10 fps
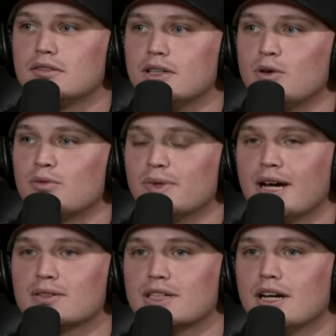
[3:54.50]
you know, from the
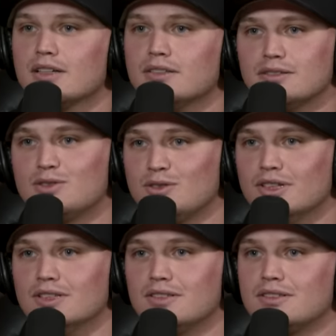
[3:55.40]
outside,
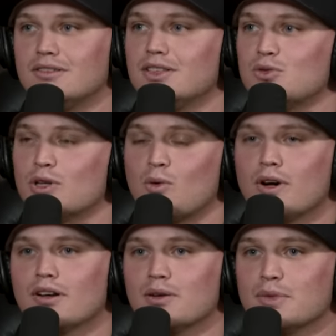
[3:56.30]
it's Rick
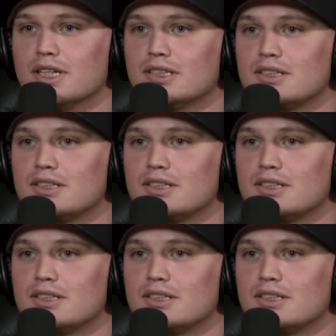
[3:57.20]
Ware. I mean, you